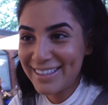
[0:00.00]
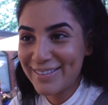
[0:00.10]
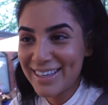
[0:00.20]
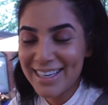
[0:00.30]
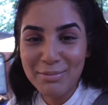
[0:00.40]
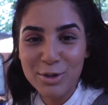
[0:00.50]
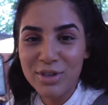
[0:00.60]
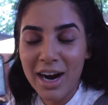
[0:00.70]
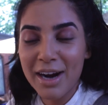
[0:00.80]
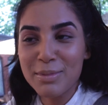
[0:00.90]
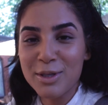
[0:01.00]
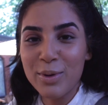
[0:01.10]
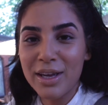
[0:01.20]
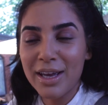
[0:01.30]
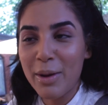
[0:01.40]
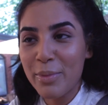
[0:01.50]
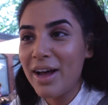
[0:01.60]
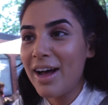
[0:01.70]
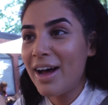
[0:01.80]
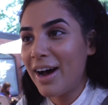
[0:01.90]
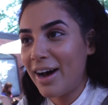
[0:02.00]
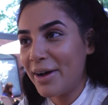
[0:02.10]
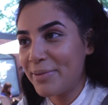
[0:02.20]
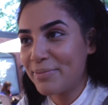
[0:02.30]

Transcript: the one? I'm so tired. I'm still waking up. Um,